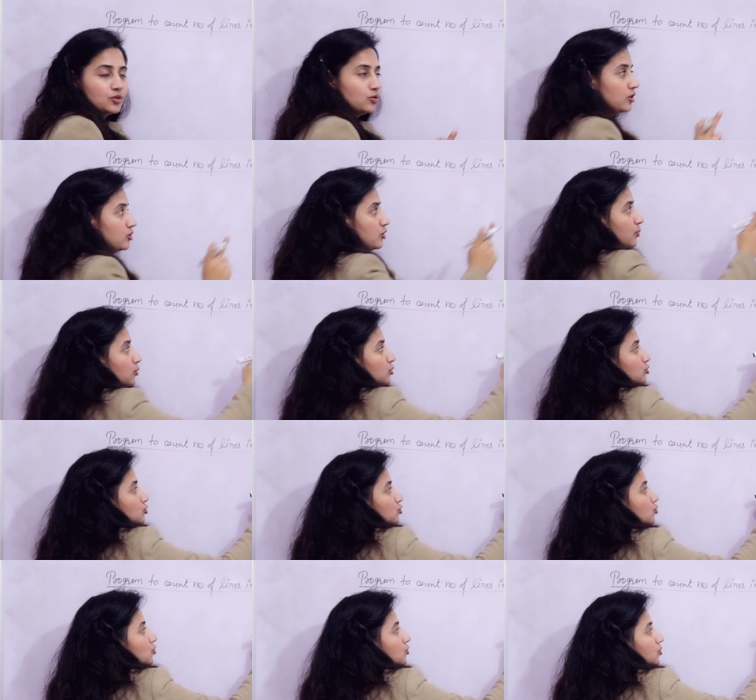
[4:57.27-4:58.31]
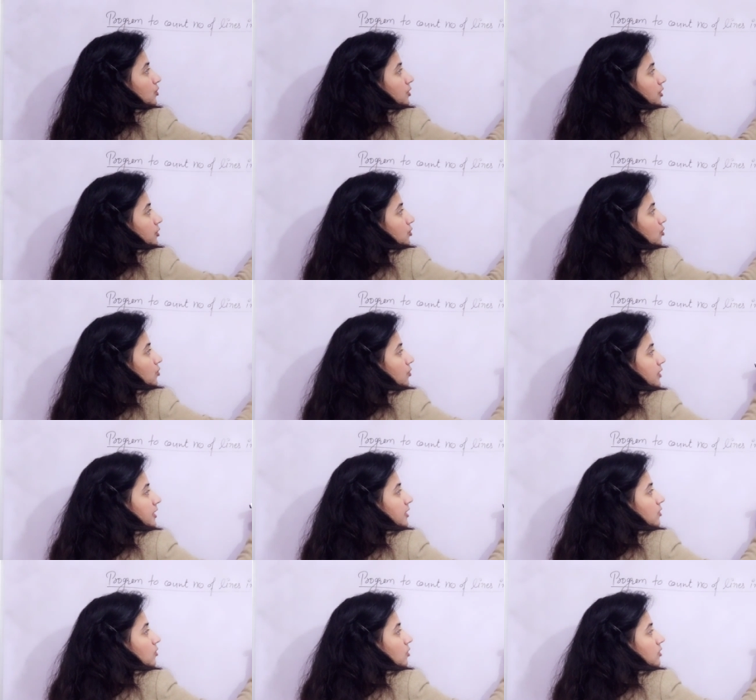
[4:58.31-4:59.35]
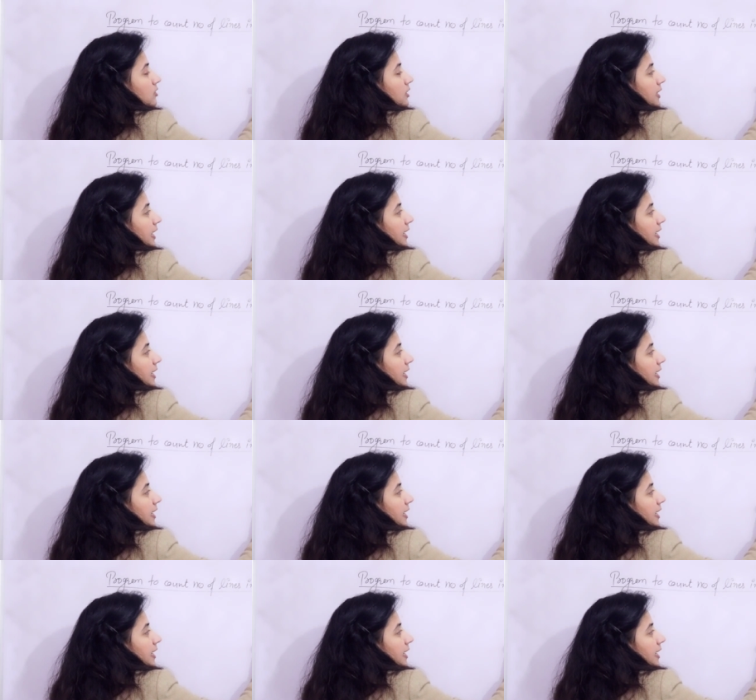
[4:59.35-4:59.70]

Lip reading: You are supposed to you know, read all the